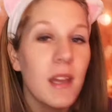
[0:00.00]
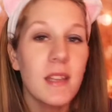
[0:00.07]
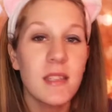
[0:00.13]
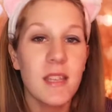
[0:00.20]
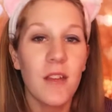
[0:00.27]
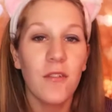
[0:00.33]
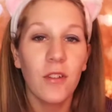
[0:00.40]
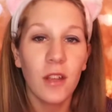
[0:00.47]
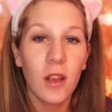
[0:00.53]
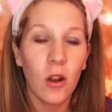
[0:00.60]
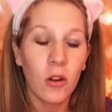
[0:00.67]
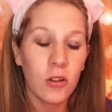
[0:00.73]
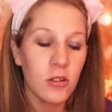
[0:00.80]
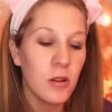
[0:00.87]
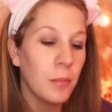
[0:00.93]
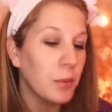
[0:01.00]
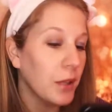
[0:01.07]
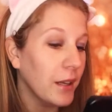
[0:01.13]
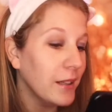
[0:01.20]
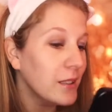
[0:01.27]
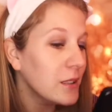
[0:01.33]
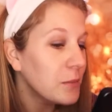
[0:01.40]
It's definitely harder to
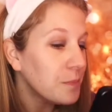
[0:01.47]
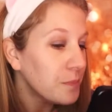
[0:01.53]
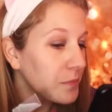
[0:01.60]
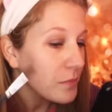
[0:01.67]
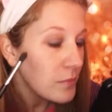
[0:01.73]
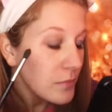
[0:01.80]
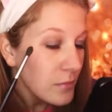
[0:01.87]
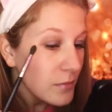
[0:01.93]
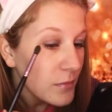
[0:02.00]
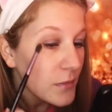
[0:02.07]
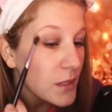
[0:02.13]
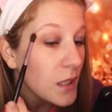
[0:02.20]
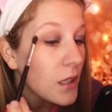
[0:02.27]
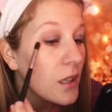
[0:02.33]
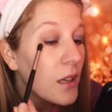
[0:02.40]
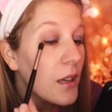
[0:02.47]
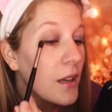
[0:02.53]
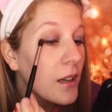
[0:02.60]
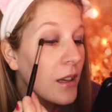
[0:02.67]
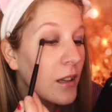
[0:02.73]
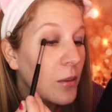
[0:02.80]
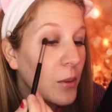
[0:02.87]
blend
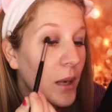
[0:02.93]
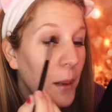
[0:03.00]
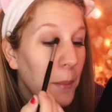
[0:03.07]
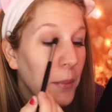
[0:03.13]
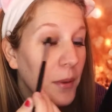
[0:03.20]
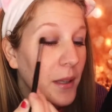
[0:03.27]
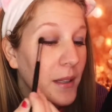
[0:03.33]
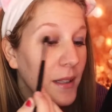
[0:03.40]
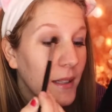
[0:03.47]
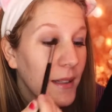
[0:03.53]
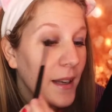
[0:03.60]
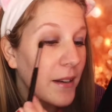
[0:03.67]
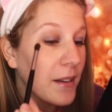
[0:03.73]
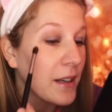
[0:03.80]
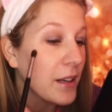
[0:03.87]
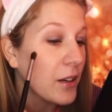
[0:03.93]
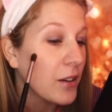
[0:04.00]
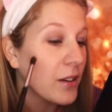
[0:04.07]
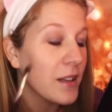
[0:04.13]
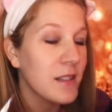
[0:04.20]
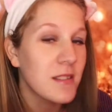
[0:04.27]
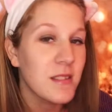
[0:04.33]
because when I'm blending down
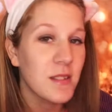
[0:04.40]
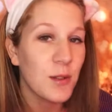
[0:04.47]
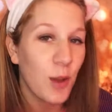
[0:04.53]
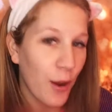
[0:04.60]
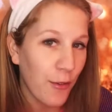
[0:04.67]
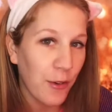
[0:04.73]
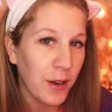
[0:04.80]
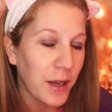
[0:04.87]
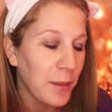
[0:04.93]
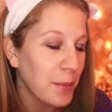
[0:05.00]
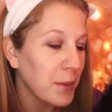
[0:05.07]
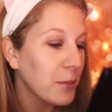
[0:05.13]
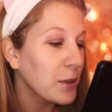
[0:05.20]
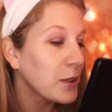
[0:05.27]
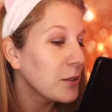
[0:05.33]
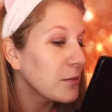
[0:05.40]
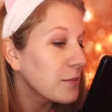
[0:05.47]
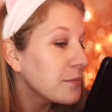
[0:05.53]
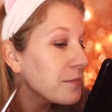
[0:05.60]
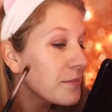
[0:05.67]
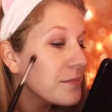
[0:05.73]
here, it's covering up the blue.